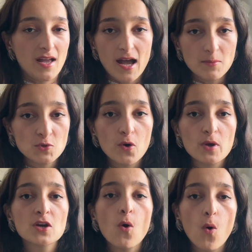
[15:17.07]
I'm
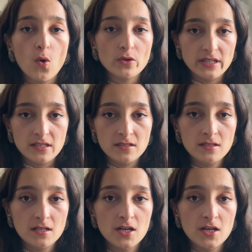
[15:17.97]
going all in